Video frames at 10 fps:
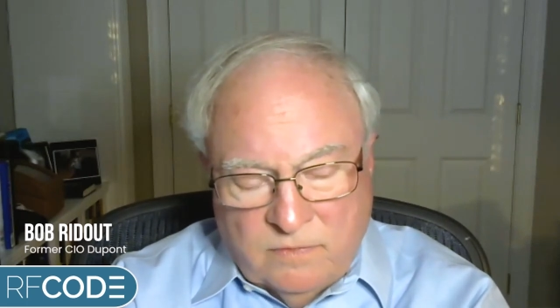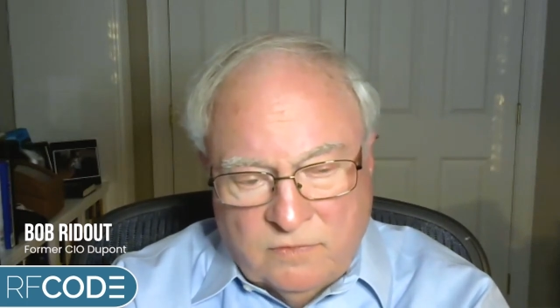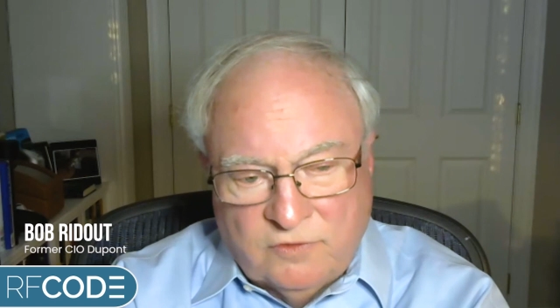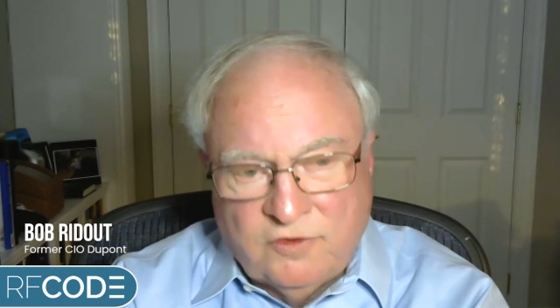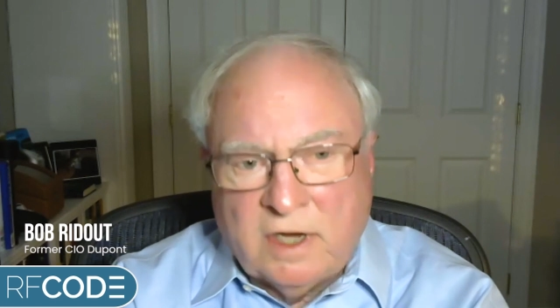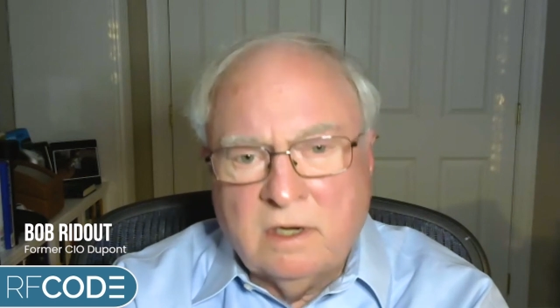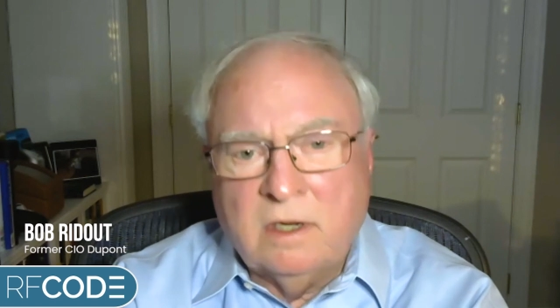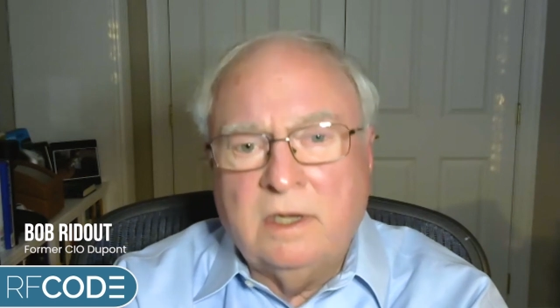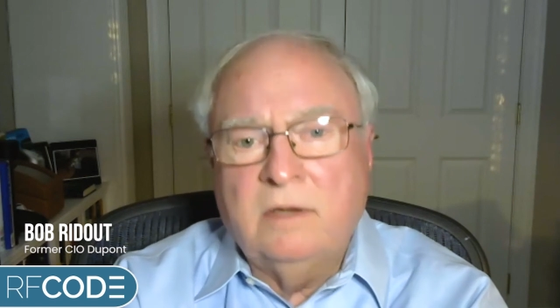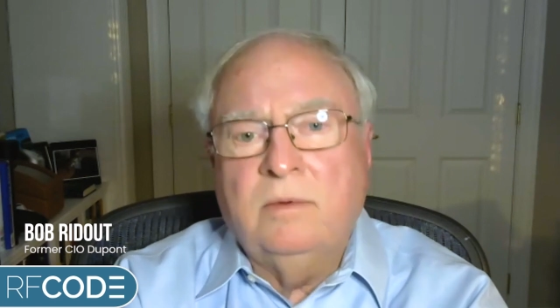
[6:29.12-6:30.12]

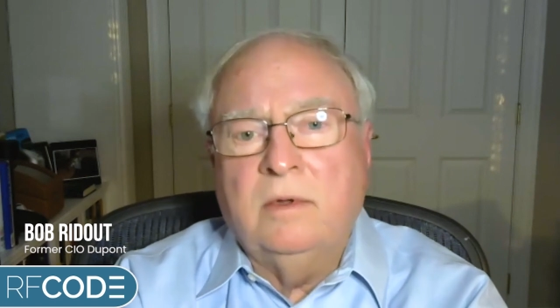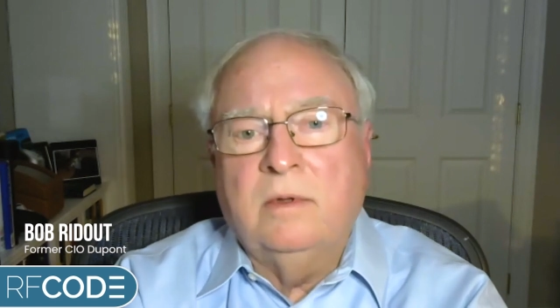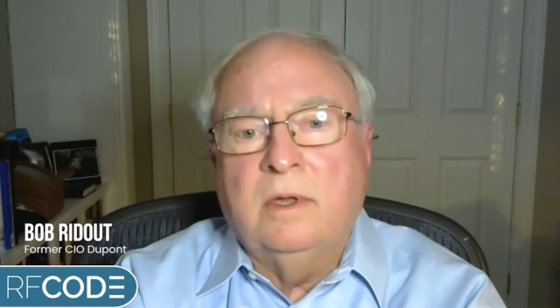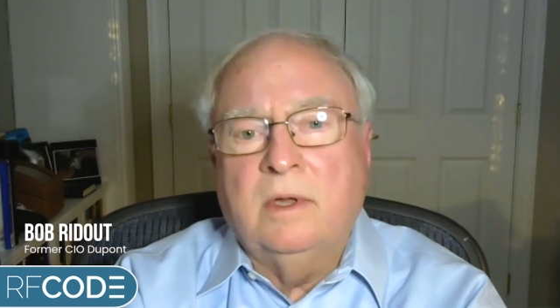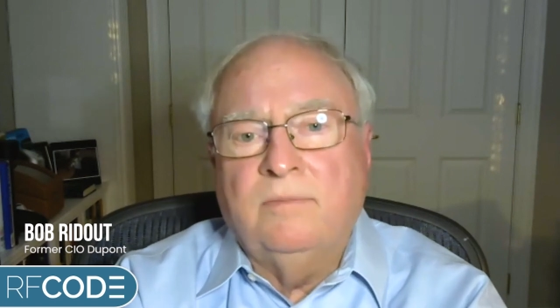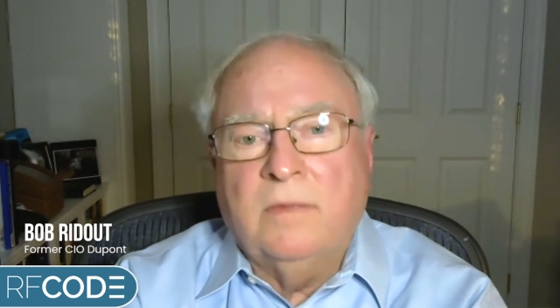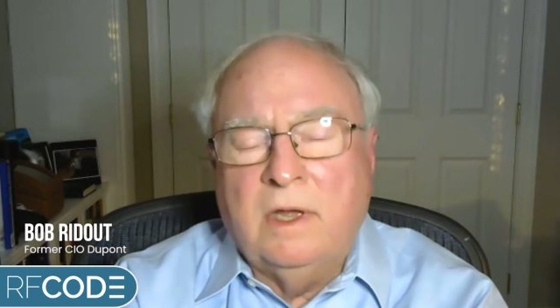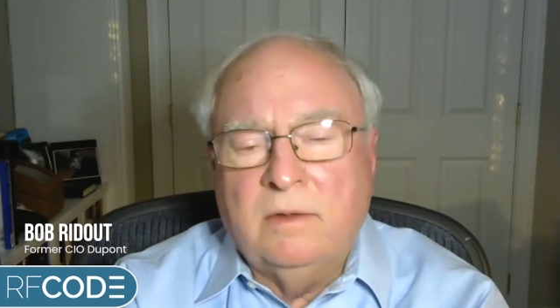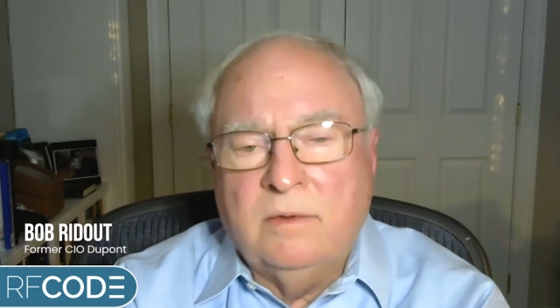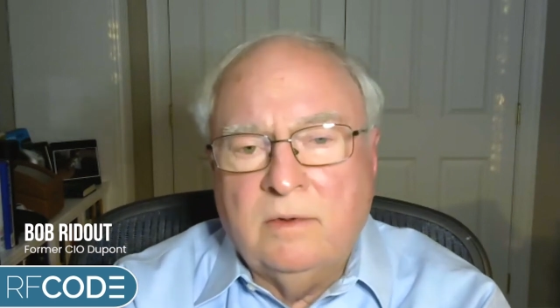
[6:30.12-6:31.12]
secondly,
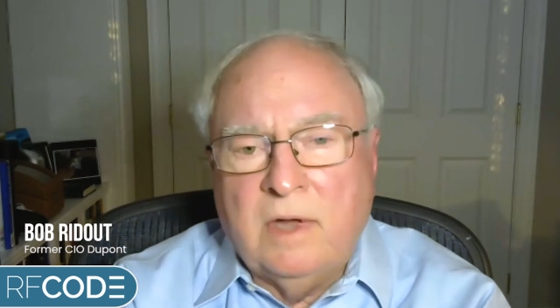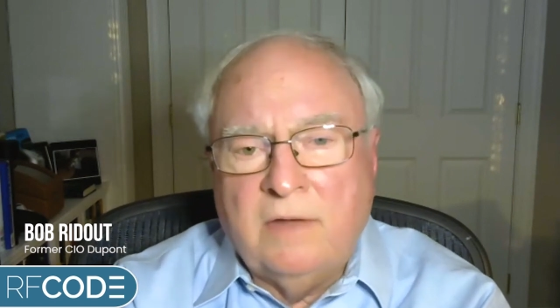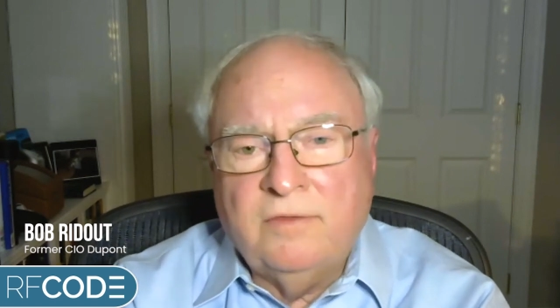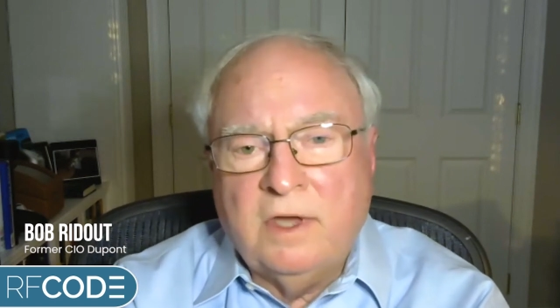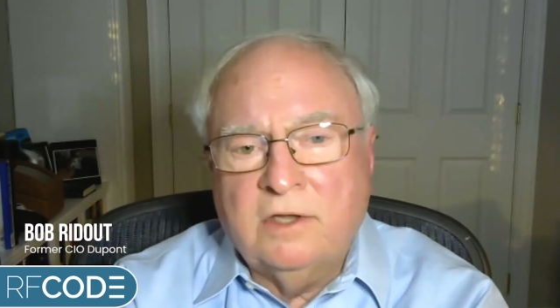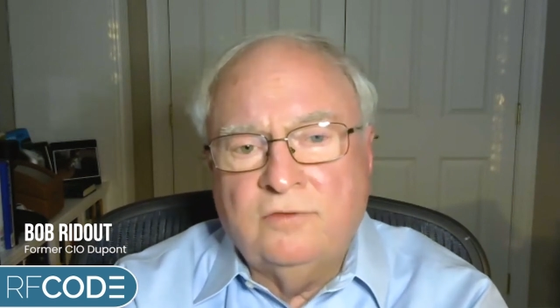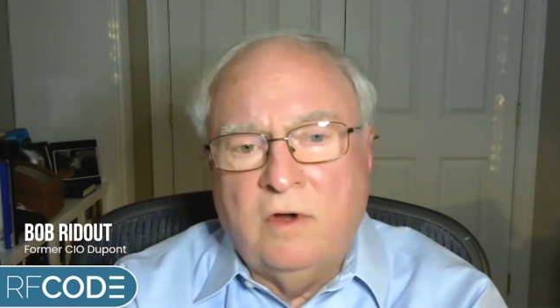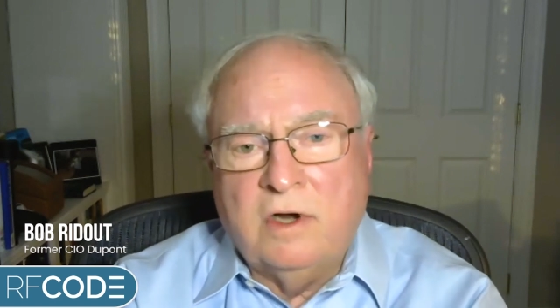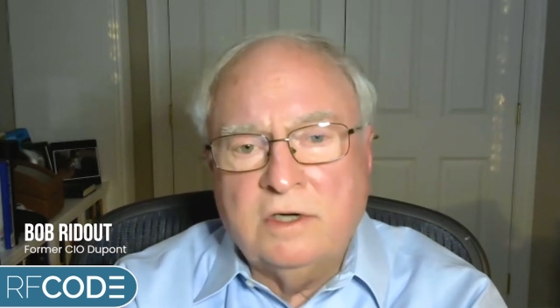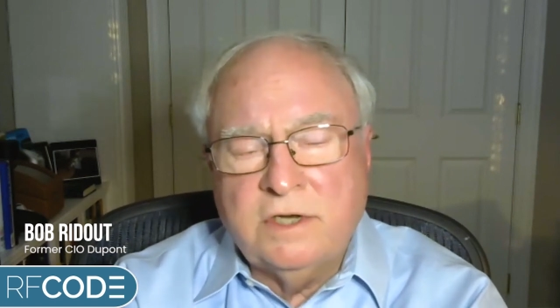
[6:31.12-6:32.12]
I think as
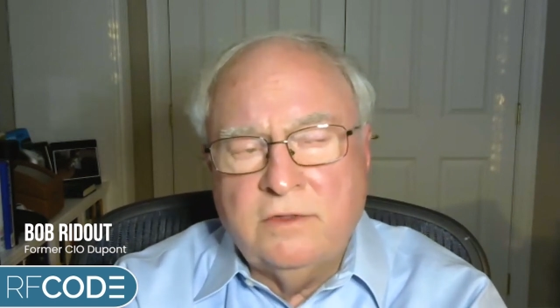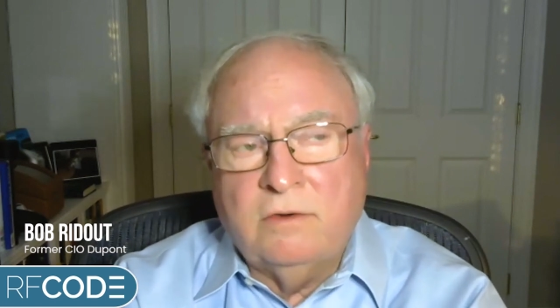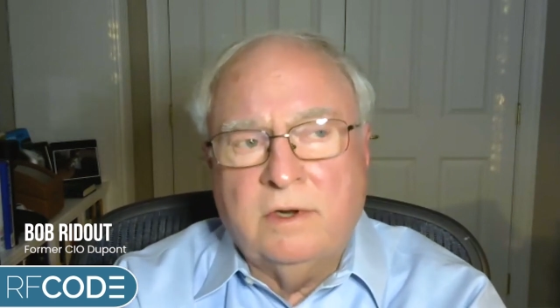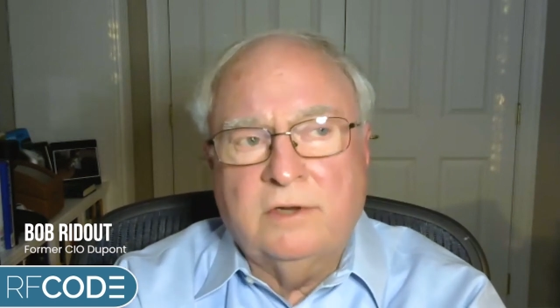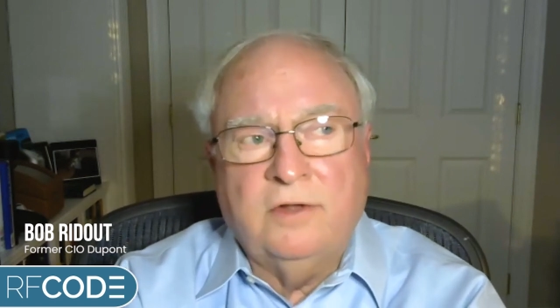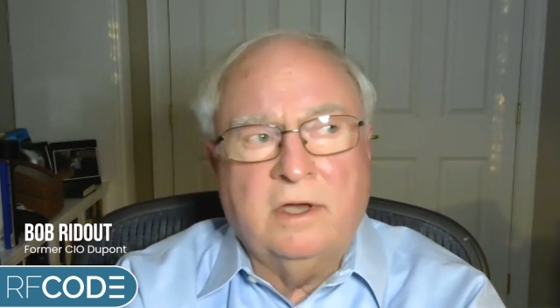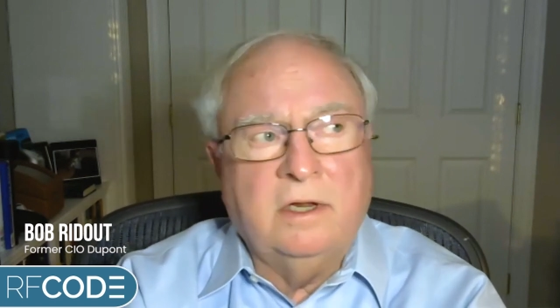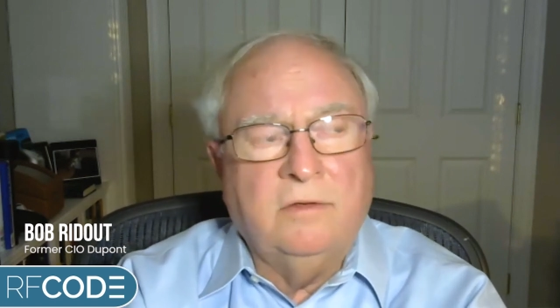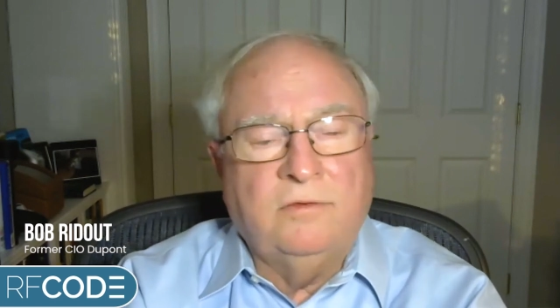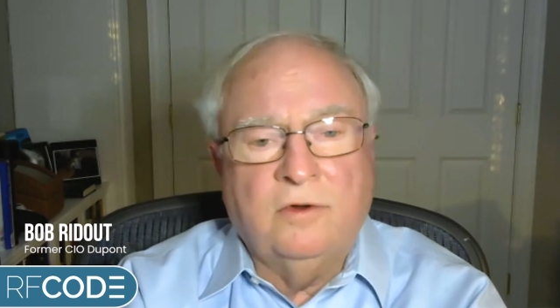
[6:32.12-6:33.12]
far as other
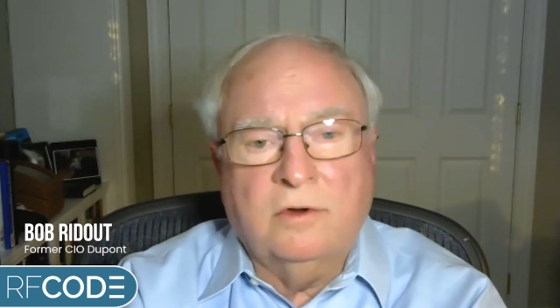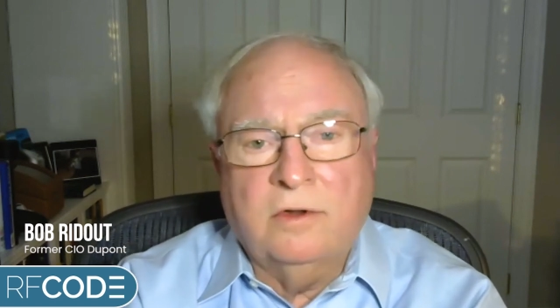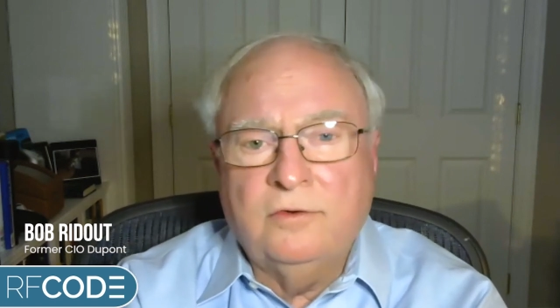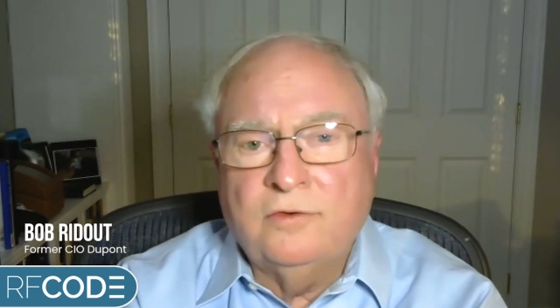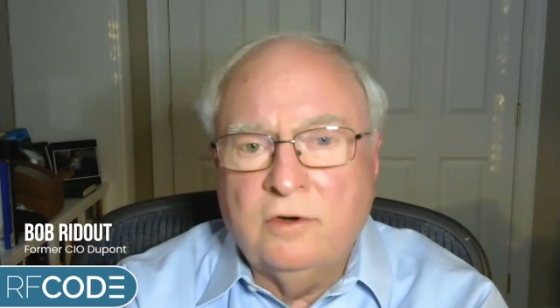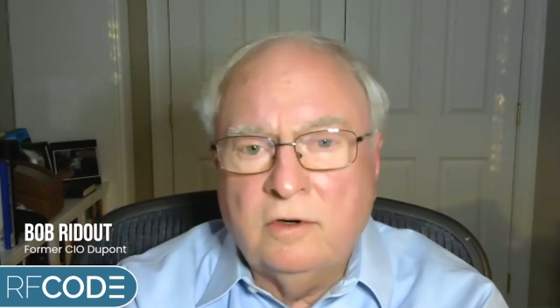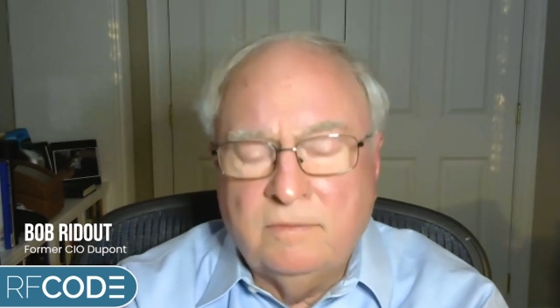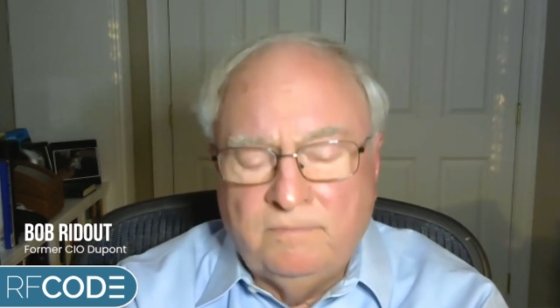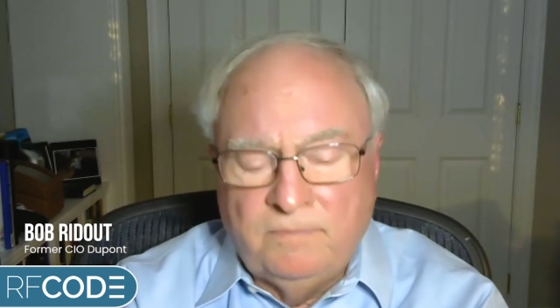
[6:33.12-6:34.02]
executives are concerned,